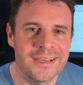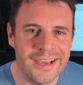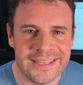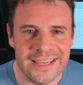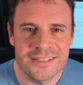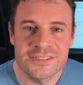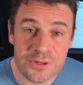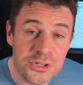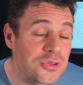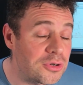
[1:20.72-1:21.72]
Okay.
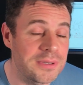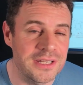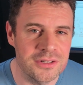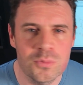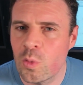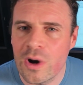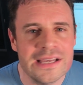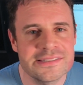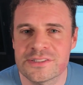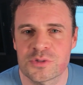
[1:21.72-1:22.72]
So in your opinion, why
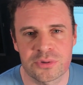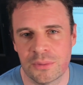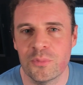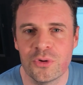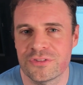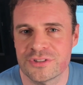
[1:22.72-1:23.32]
is this a problem worth